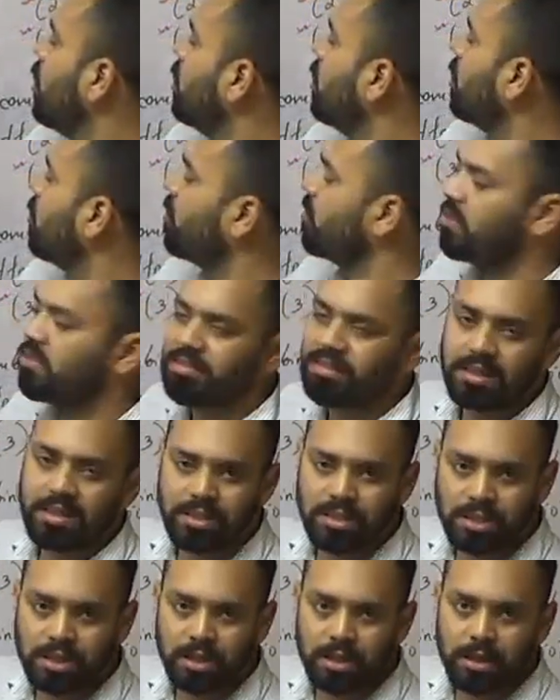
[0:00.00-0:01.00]
There was a
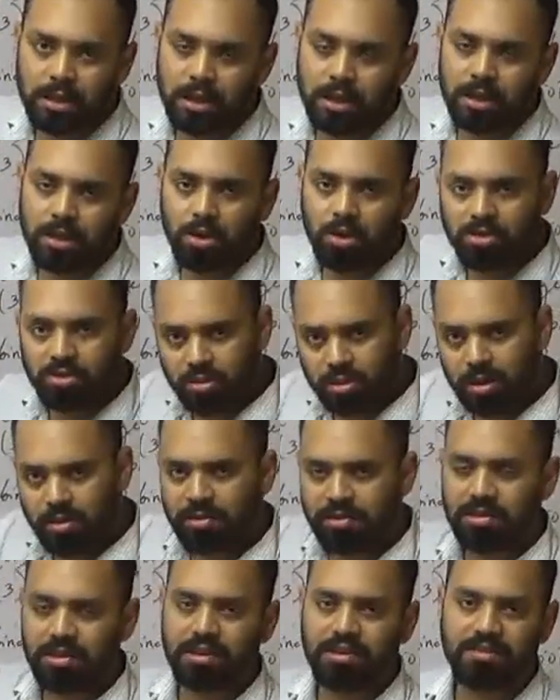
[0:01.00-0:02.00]
CSTR and also there
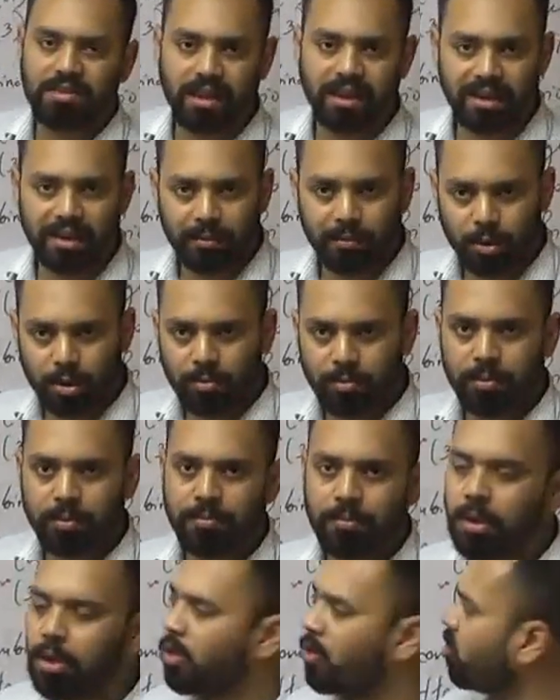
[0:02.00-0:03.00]
was a recycling
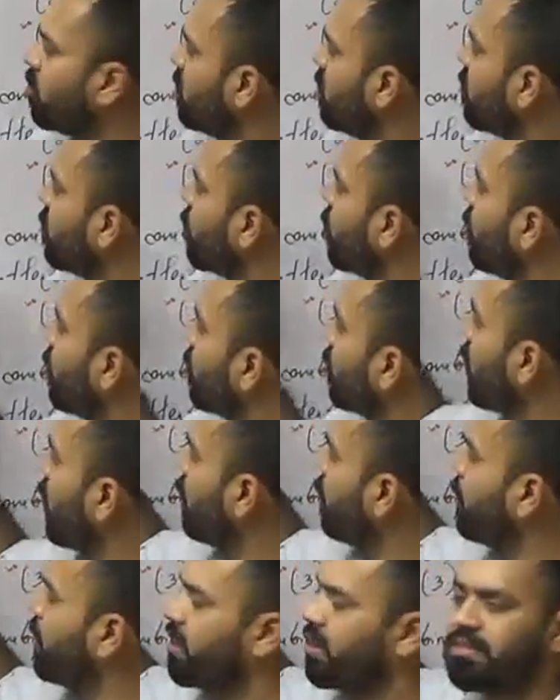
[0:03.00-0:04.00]
problem. So this problem
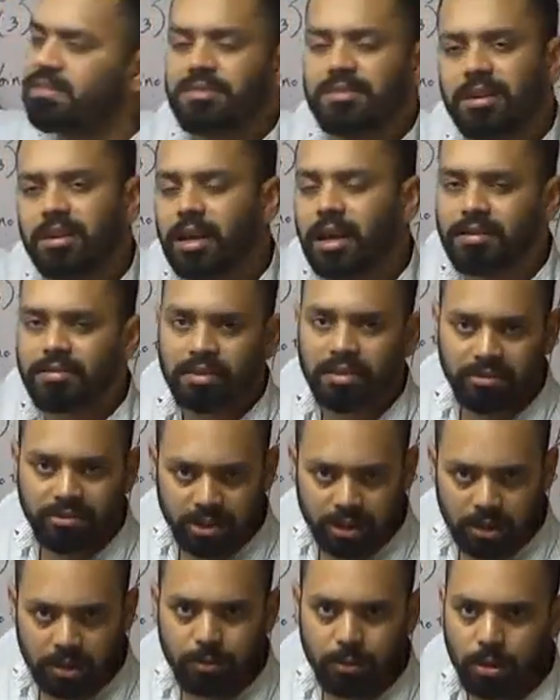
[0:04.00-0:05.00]
can be considered as a
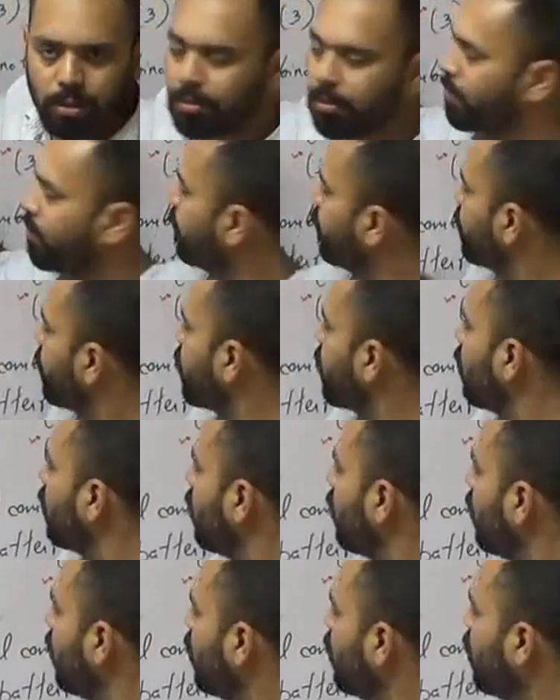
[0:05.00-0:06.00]
difficult problem.
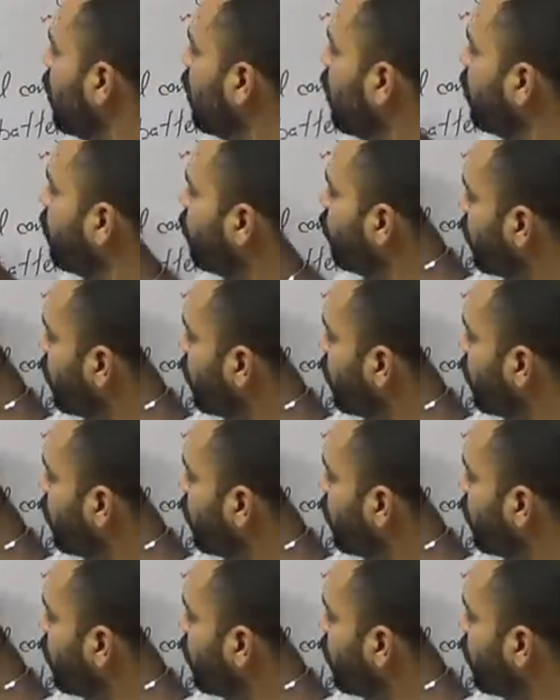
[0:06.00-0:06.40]
If